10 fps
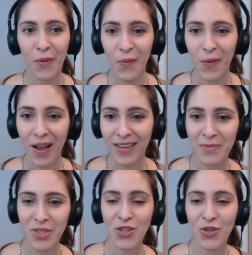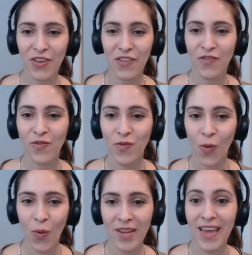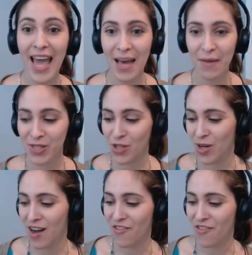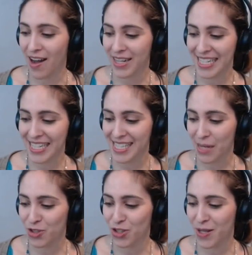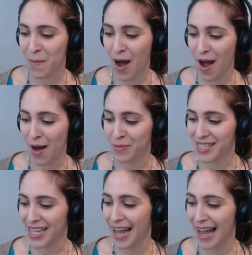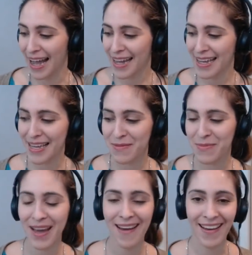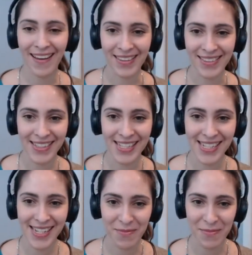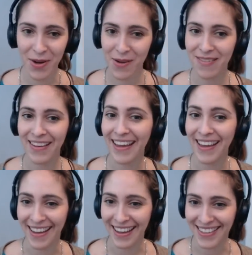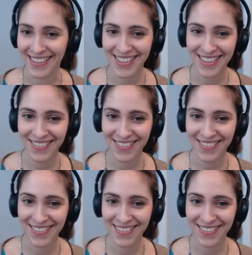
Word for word: Welcome to the fourth episode of Unexceptional Moms. I am Ellen Stumbo and...